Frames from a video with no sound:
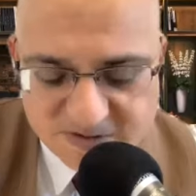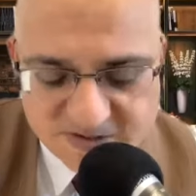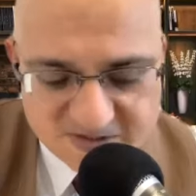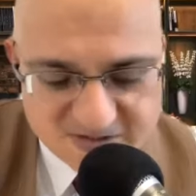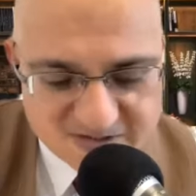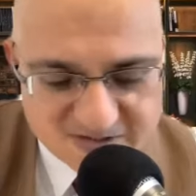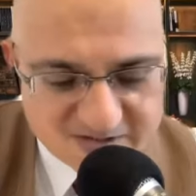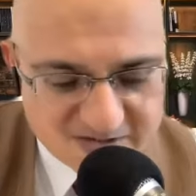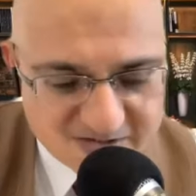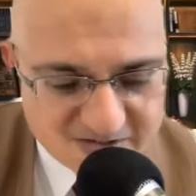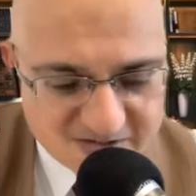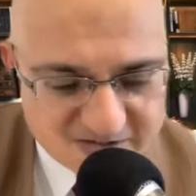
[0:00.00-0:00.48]
She's
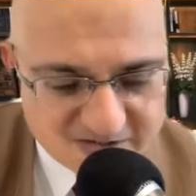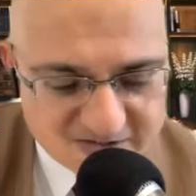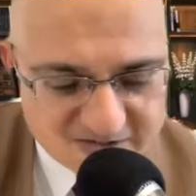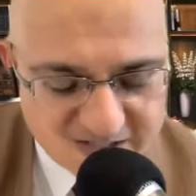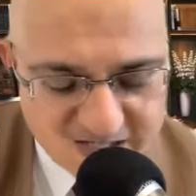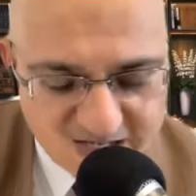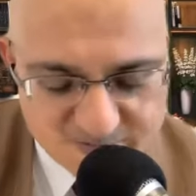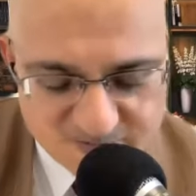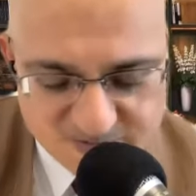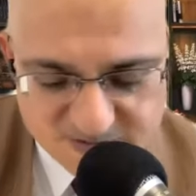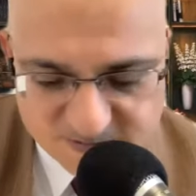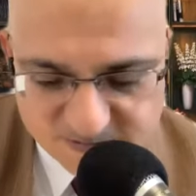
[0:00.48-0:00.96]
an
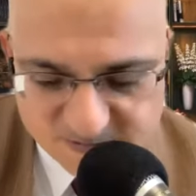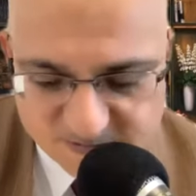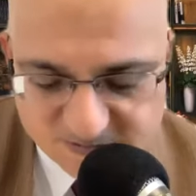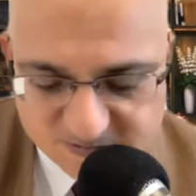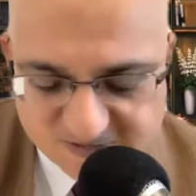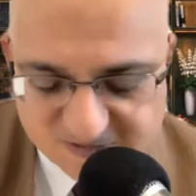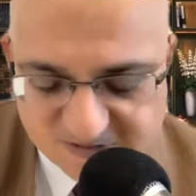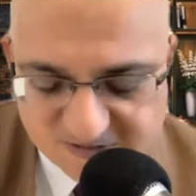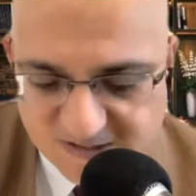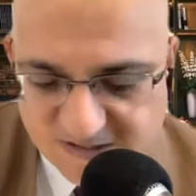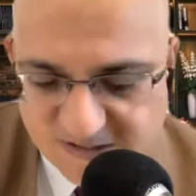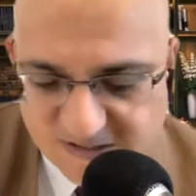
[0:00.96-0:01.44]

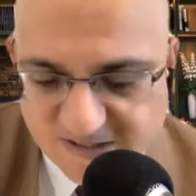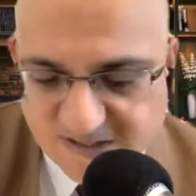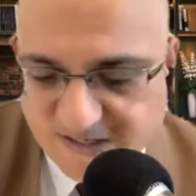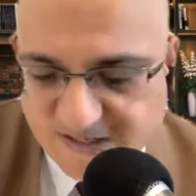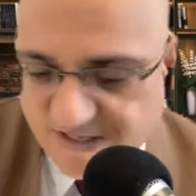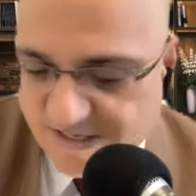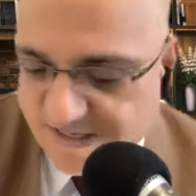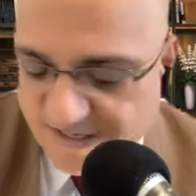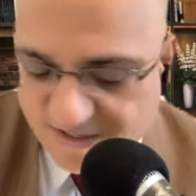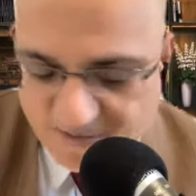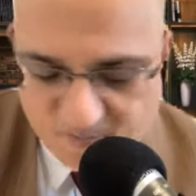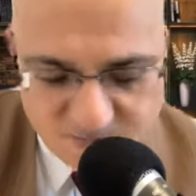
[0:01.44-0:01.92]
absolute
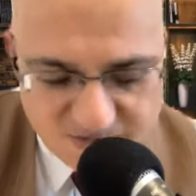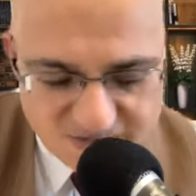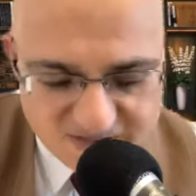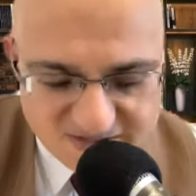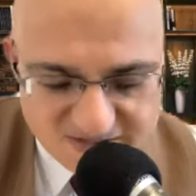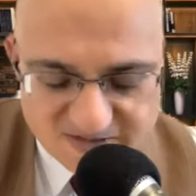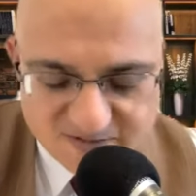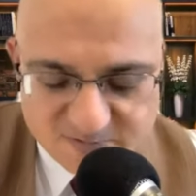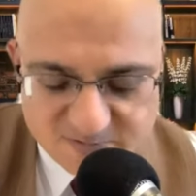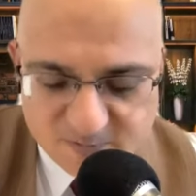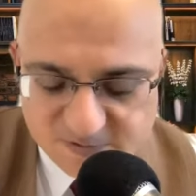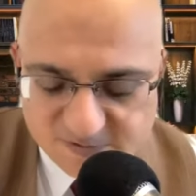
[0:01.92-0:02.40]

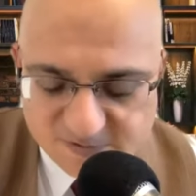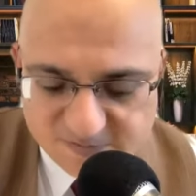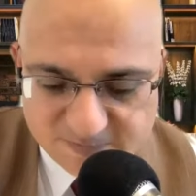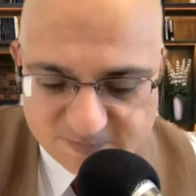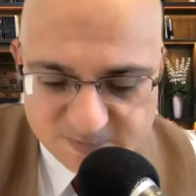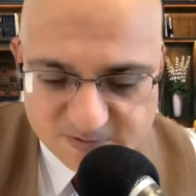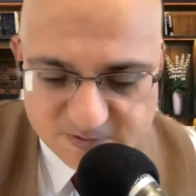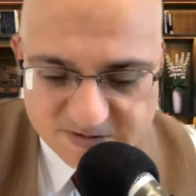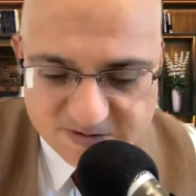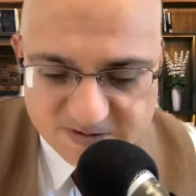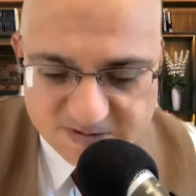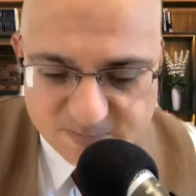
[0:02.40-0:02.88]
amazing,
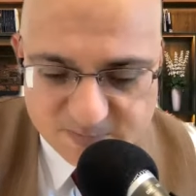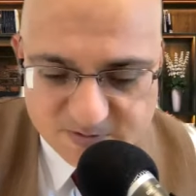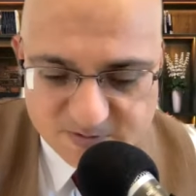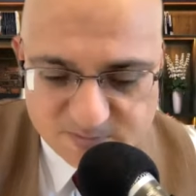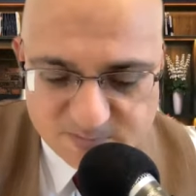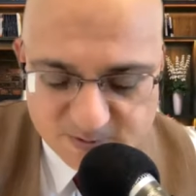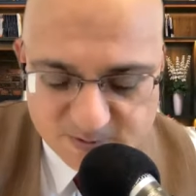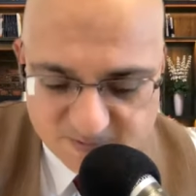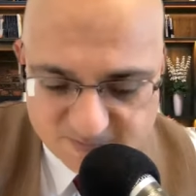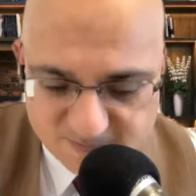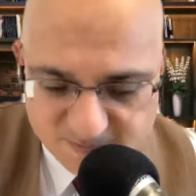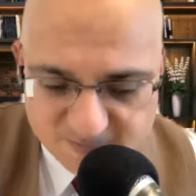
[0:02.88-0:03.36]
wonderful lady with a
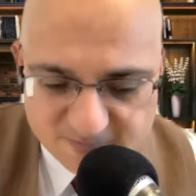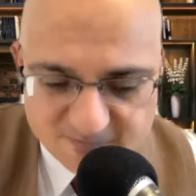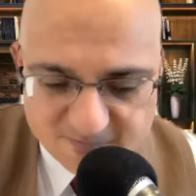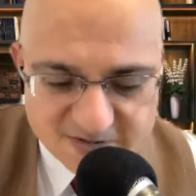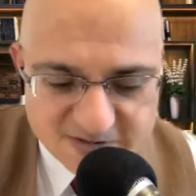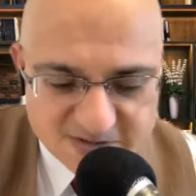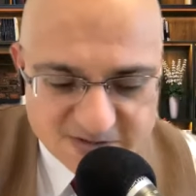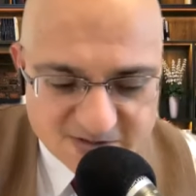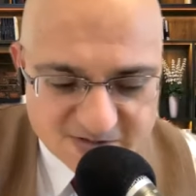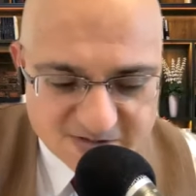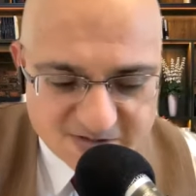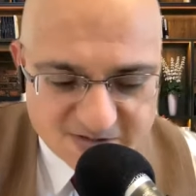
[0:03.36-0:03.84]
beautiful
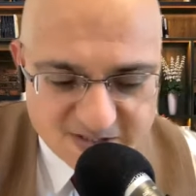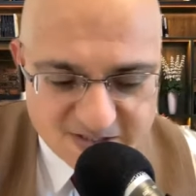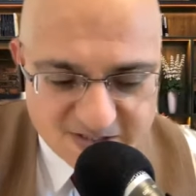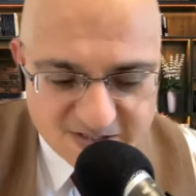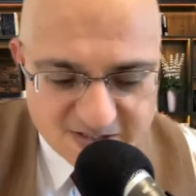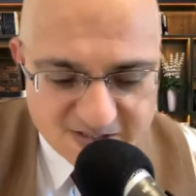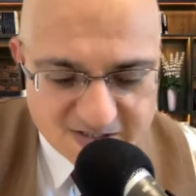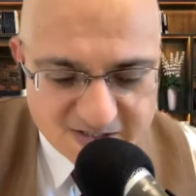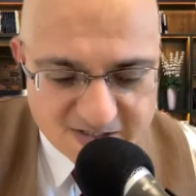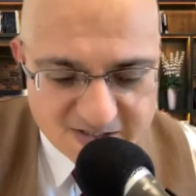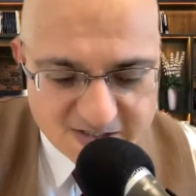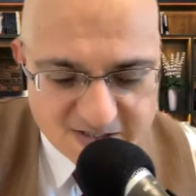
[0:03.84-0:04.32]
vision
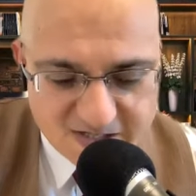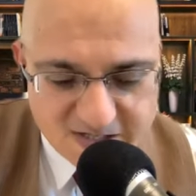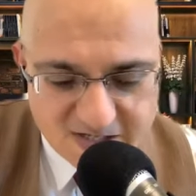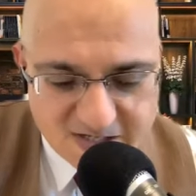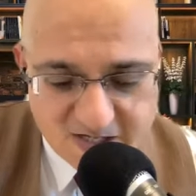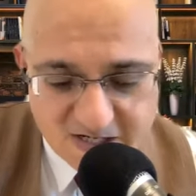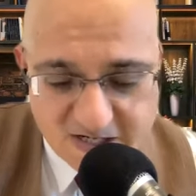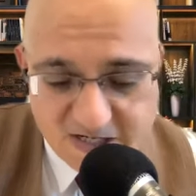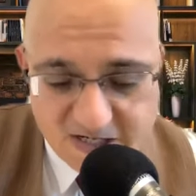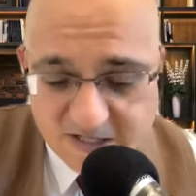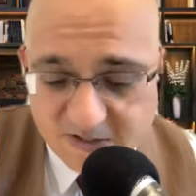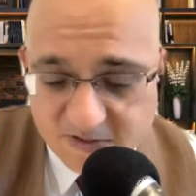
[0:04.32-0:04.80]

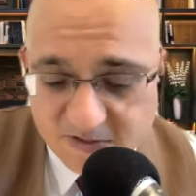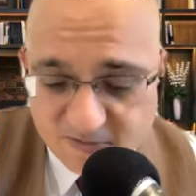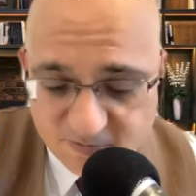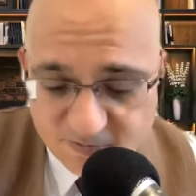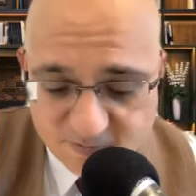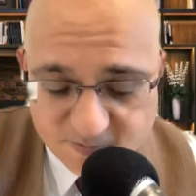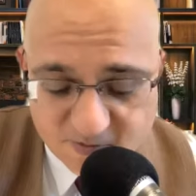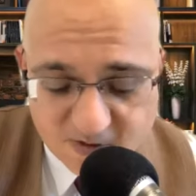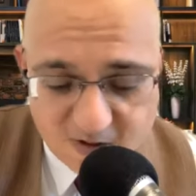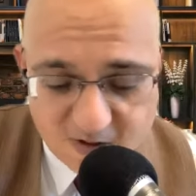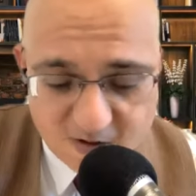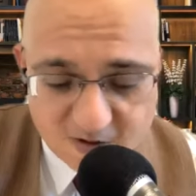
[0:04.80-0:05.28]
and a
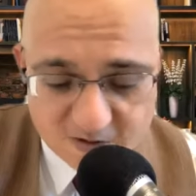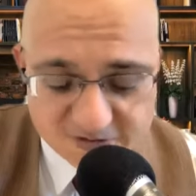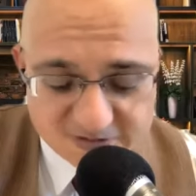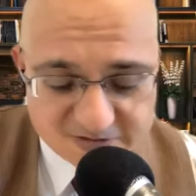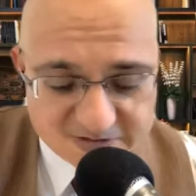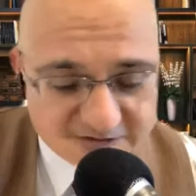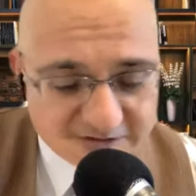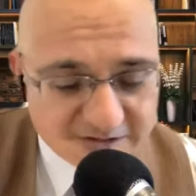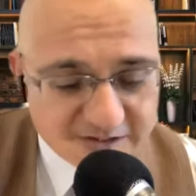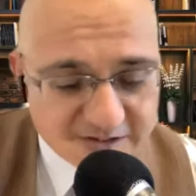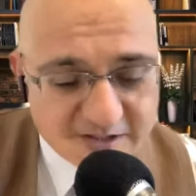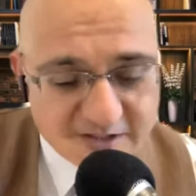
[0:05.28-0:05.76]
true
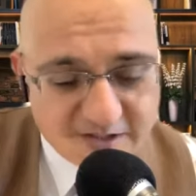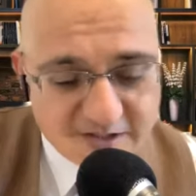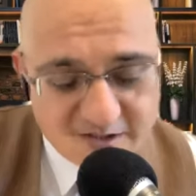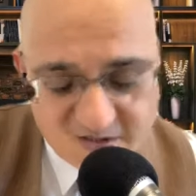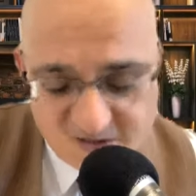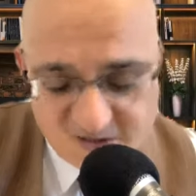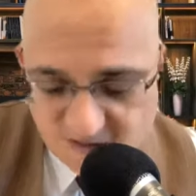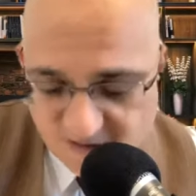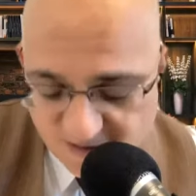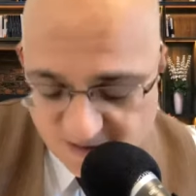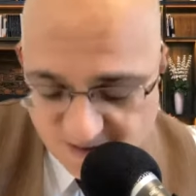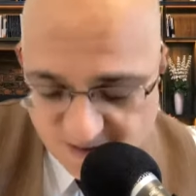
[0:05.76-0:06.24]
heart,
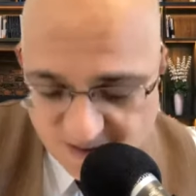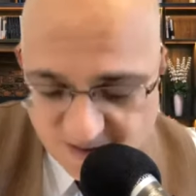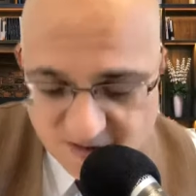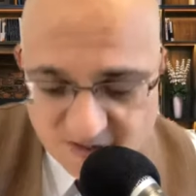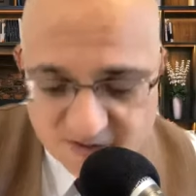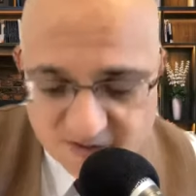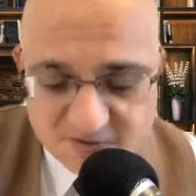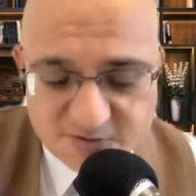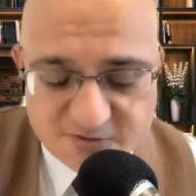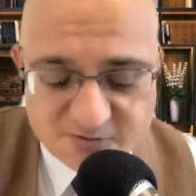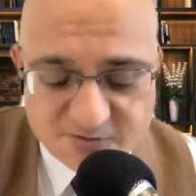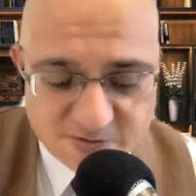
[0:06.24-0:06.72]

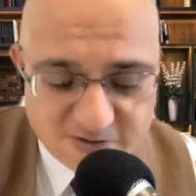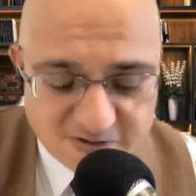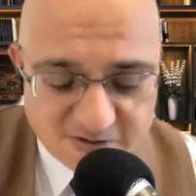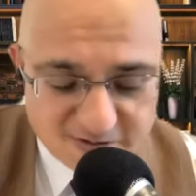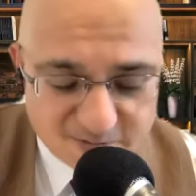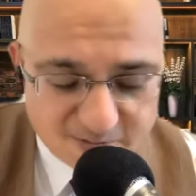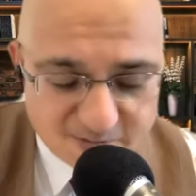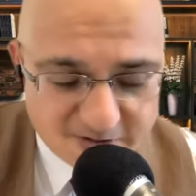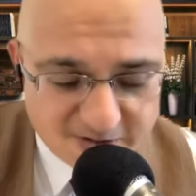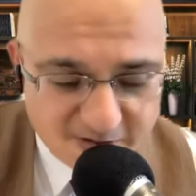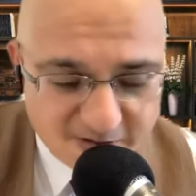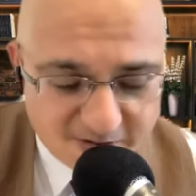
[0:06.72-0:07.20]
a true
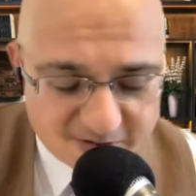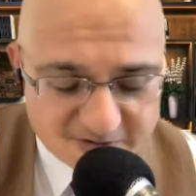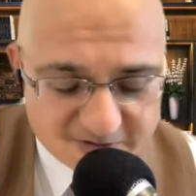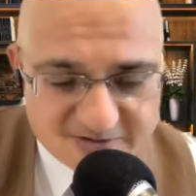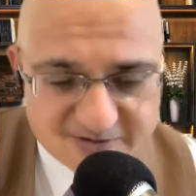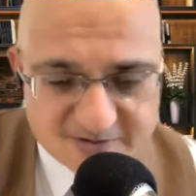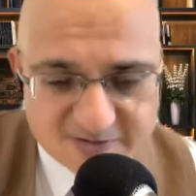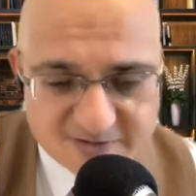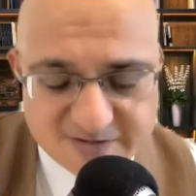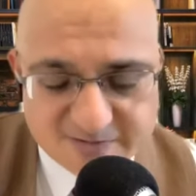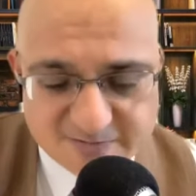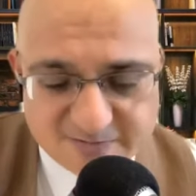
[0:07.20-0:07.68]
leader with a heart.
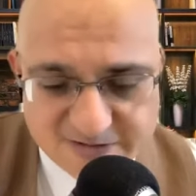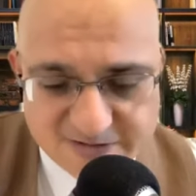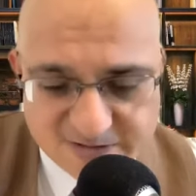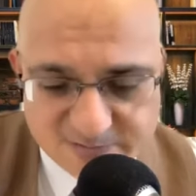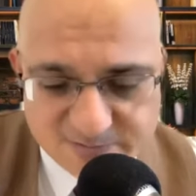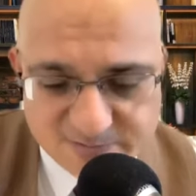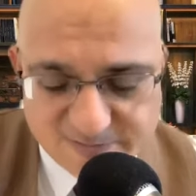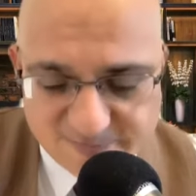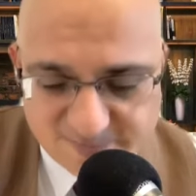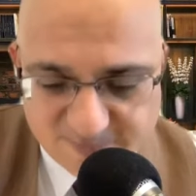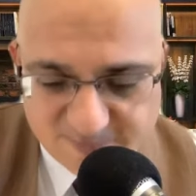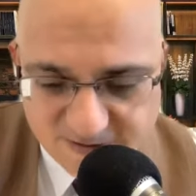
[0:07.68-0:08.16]
So Elvira,
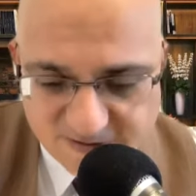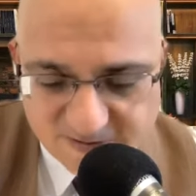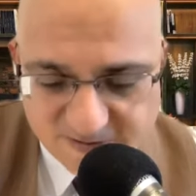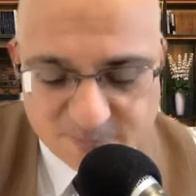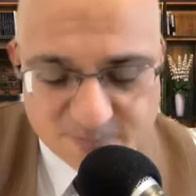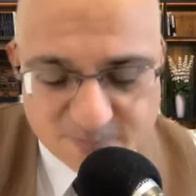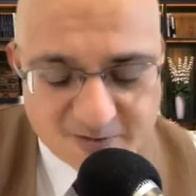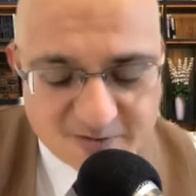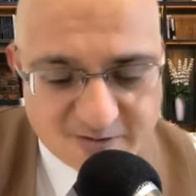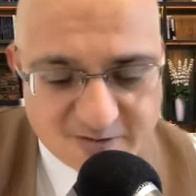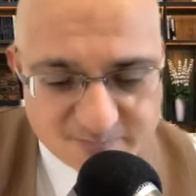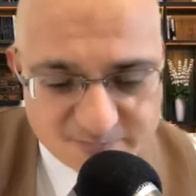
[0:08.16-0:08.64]
my friend,
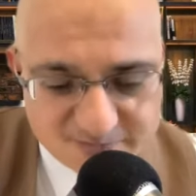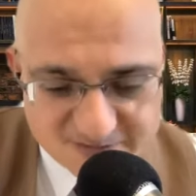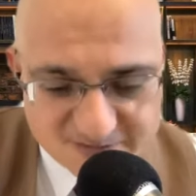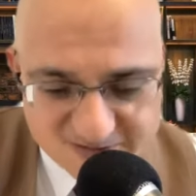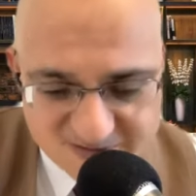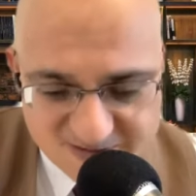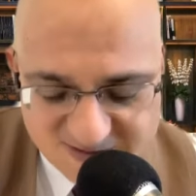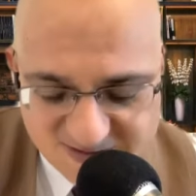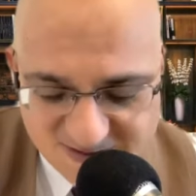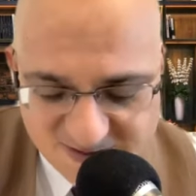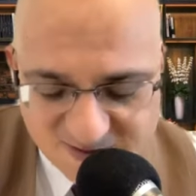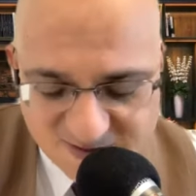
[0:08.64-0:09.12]
welcome to
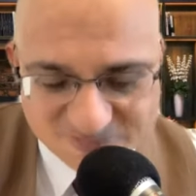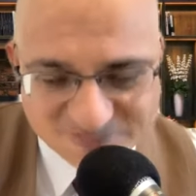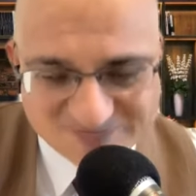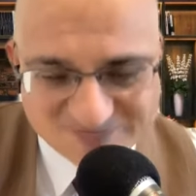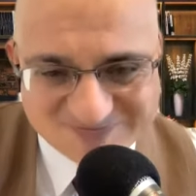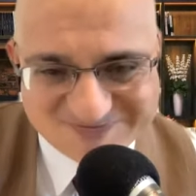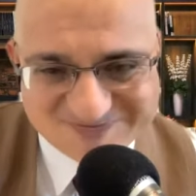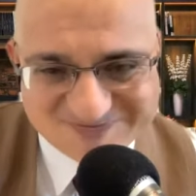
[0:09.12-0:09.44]
the show.